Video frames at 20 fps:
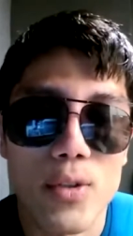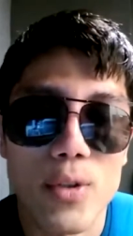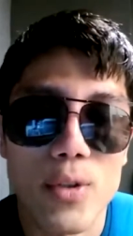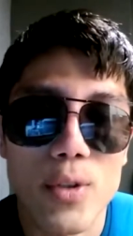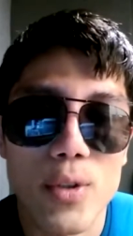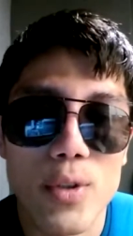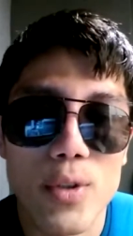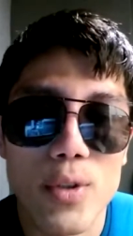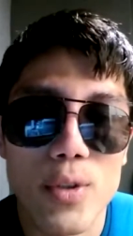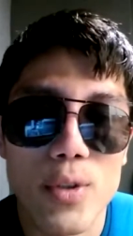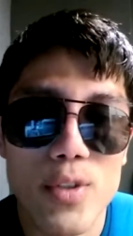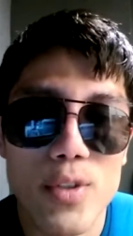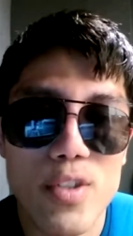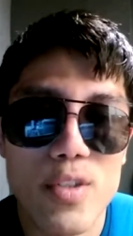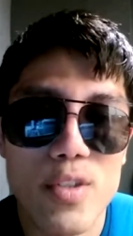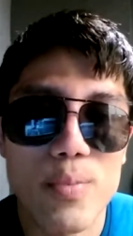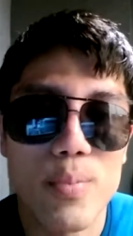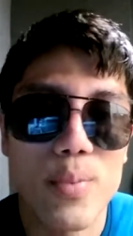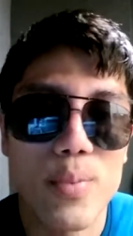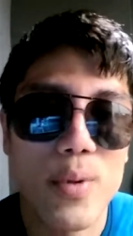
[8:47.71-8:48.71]
to
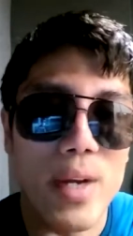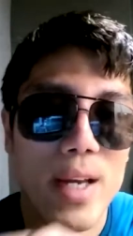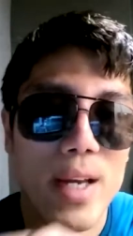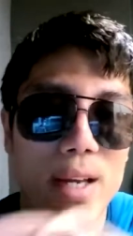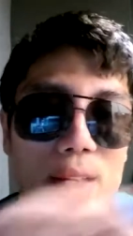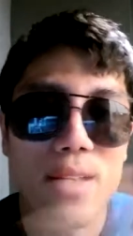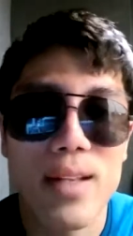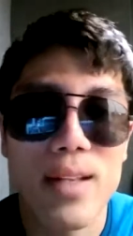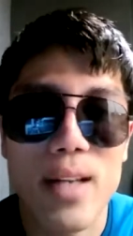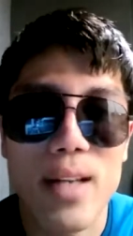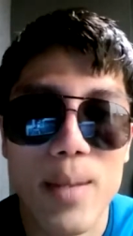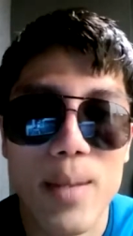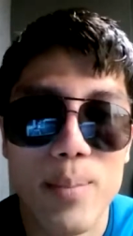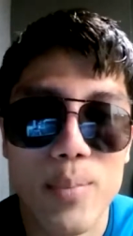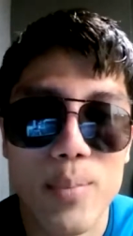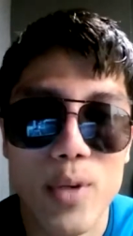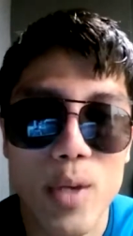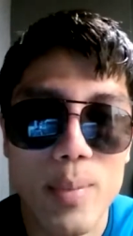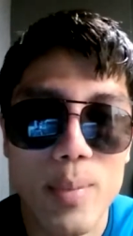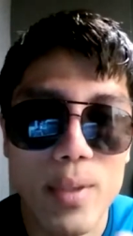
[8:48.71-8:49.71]
spread
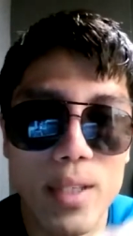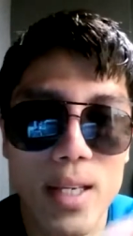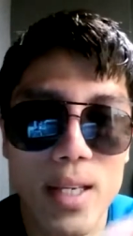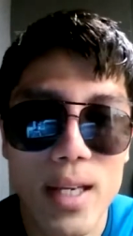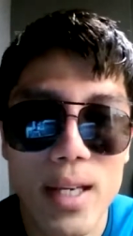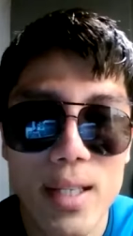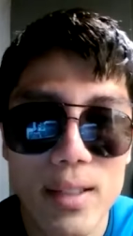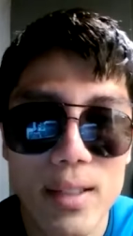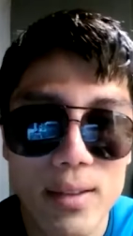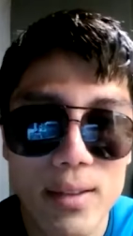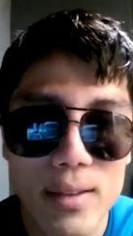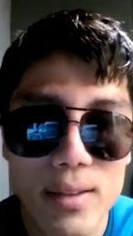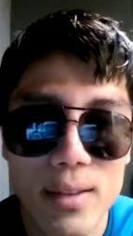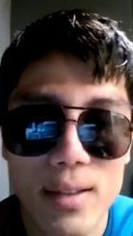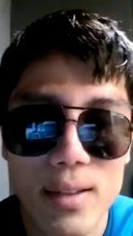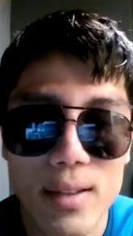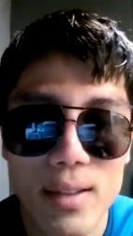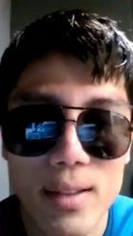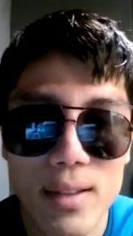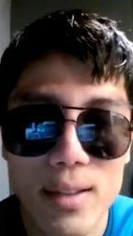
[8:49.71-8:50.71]
and propagate
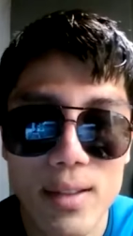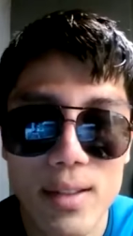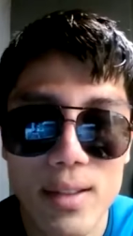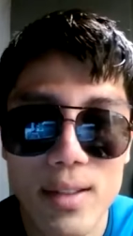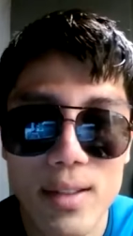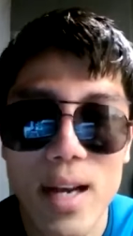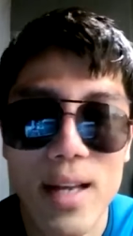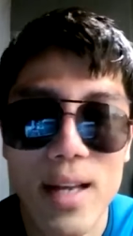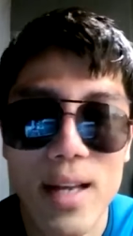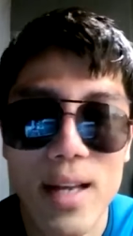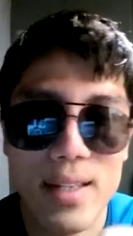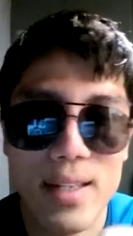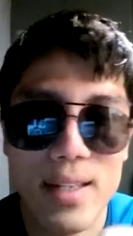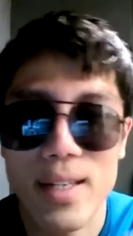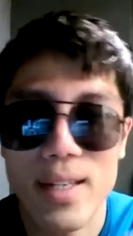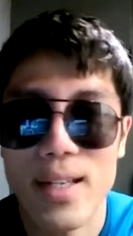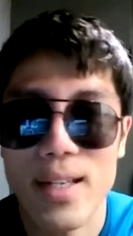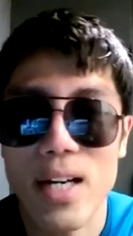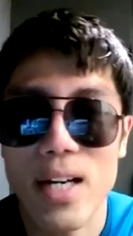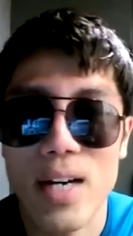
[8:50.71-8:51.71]
the
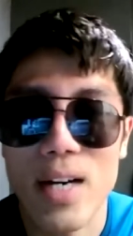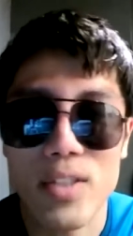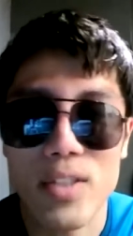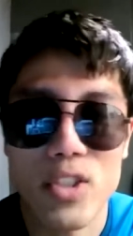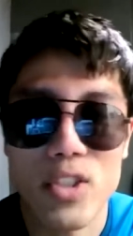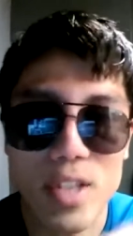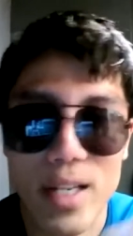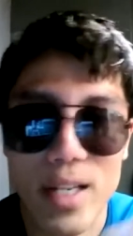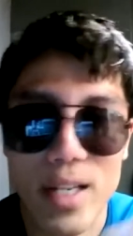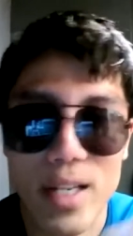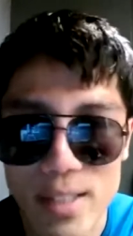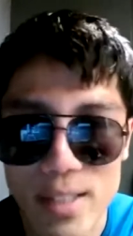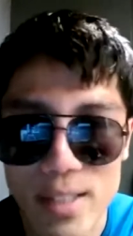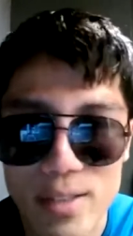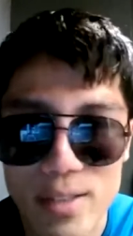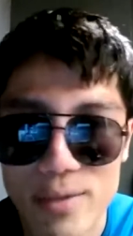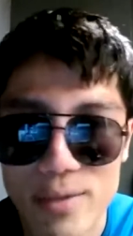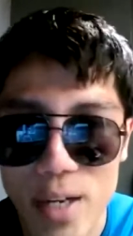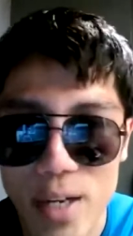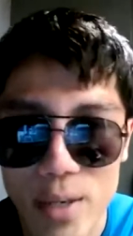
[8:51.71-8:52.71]
idea of a
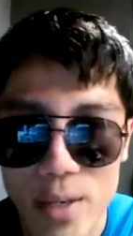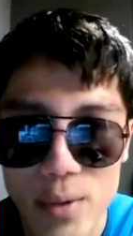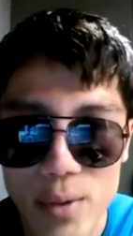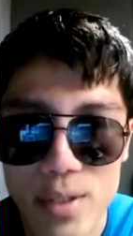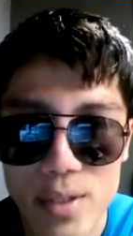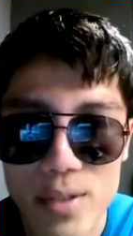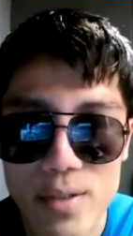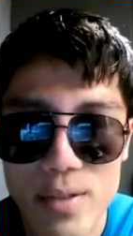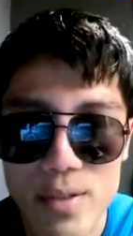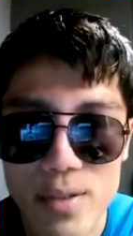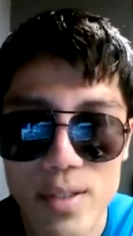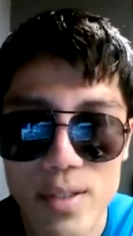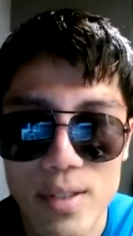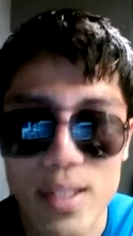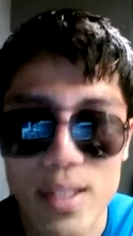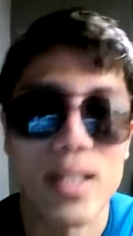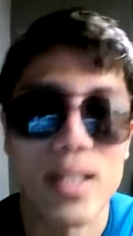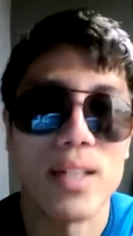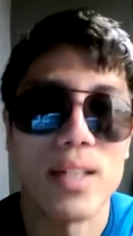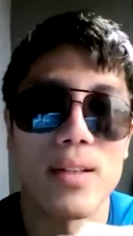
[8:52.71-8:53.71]
Chinese virus
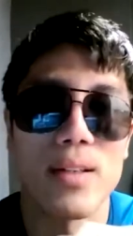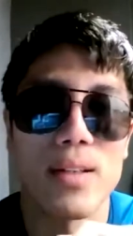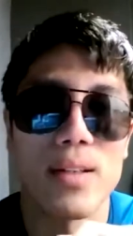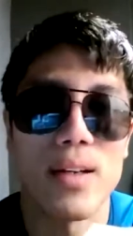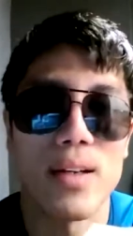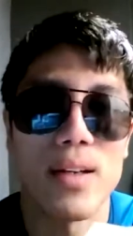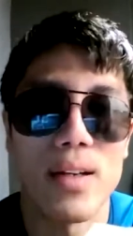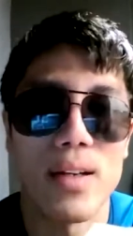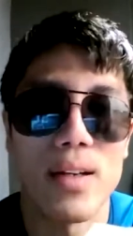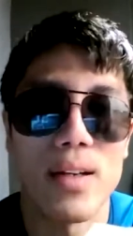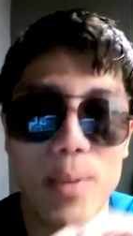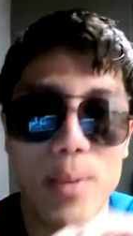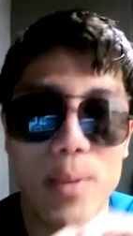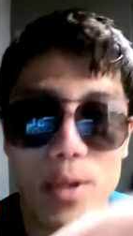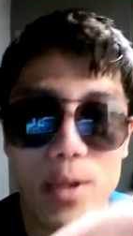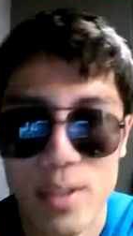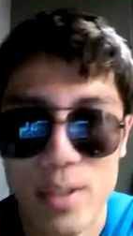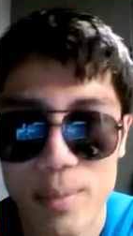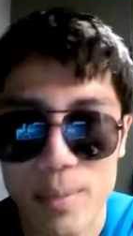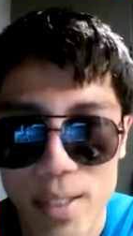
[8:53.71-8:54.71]
in uh,
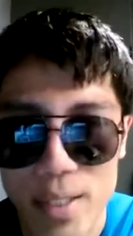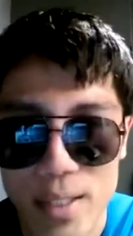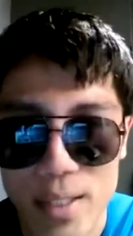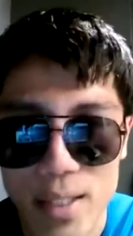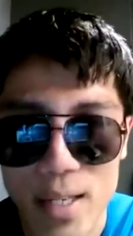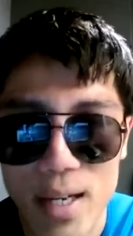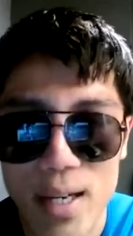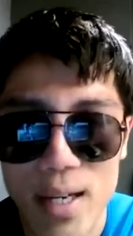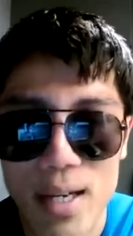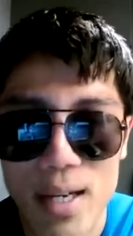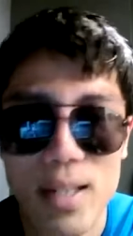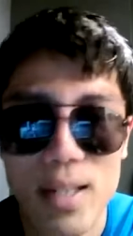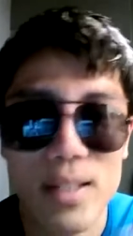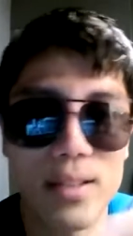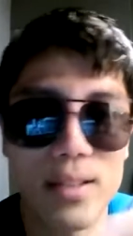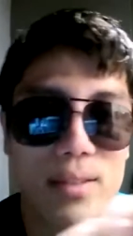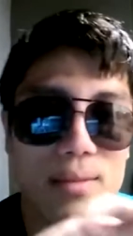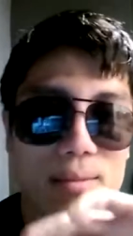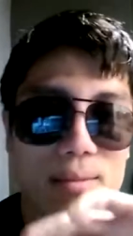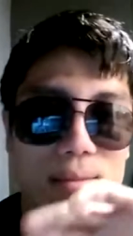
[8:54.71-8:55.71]
American
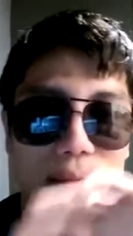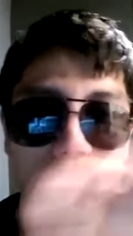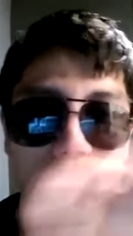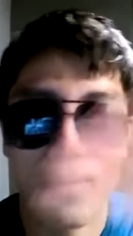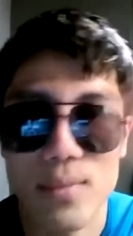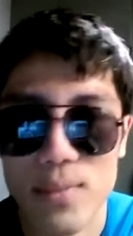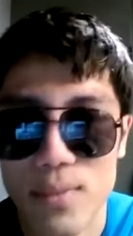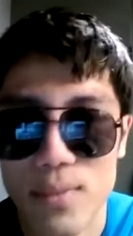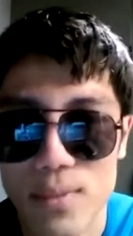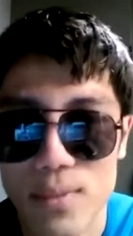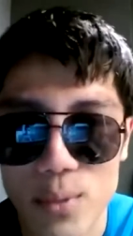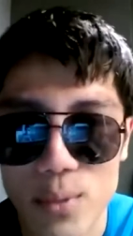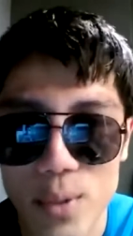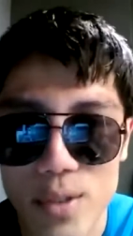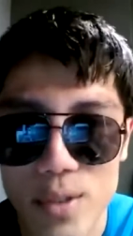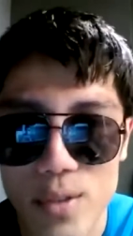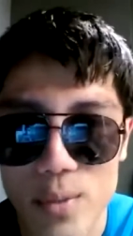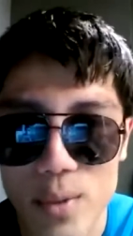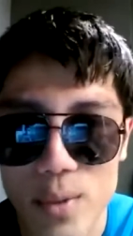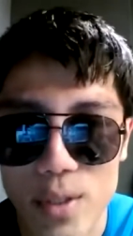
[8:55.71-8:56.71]
media
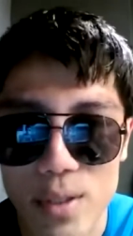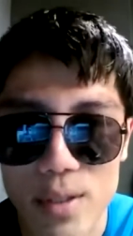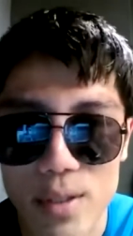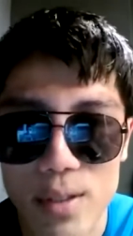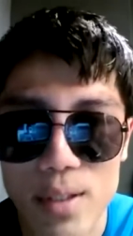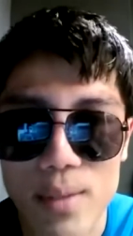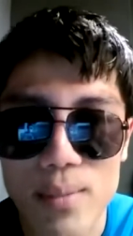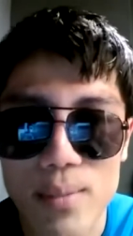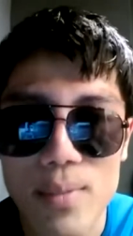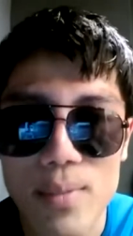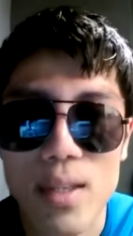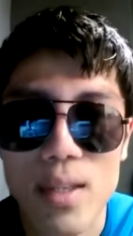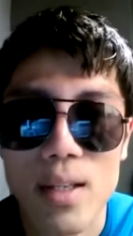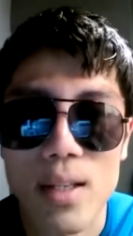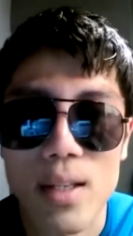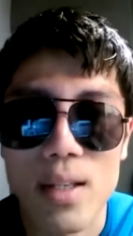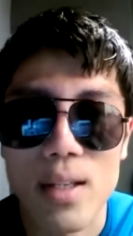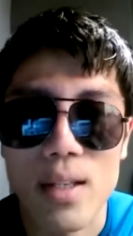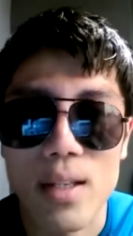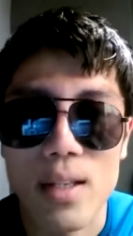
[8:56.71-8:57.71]
towards the world
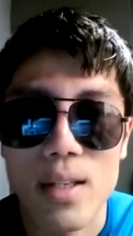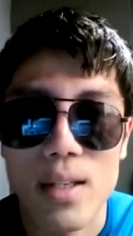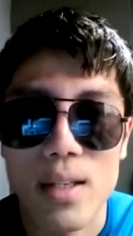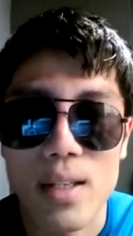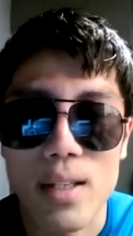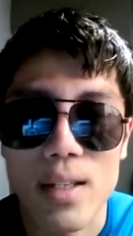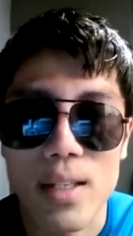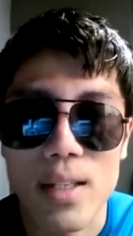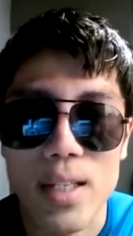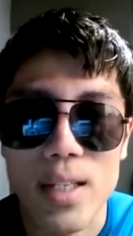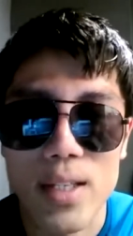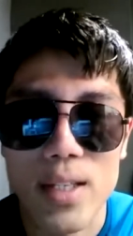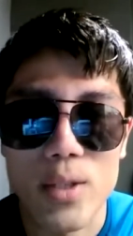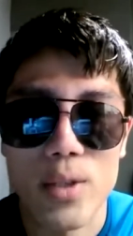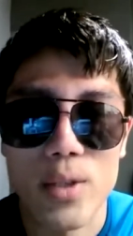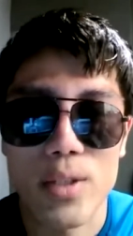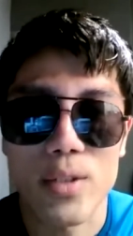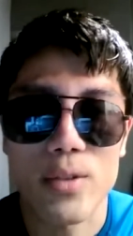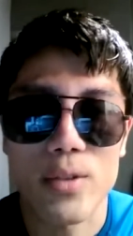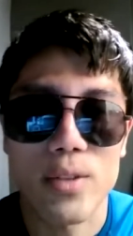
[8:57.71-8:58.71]
in
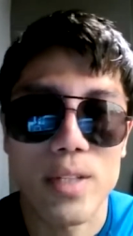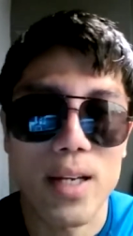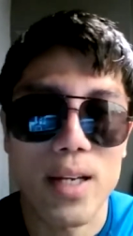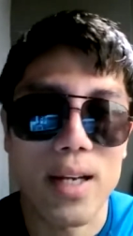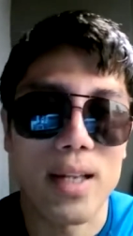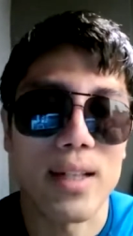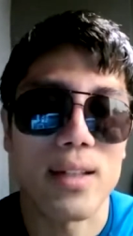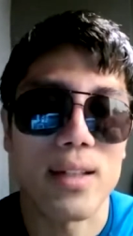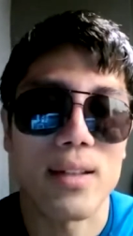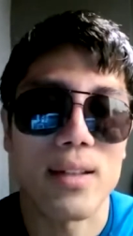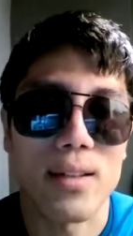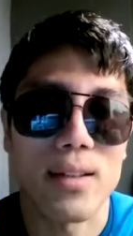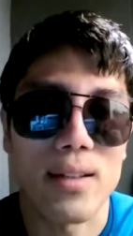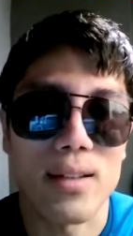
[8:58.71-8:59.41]
order to like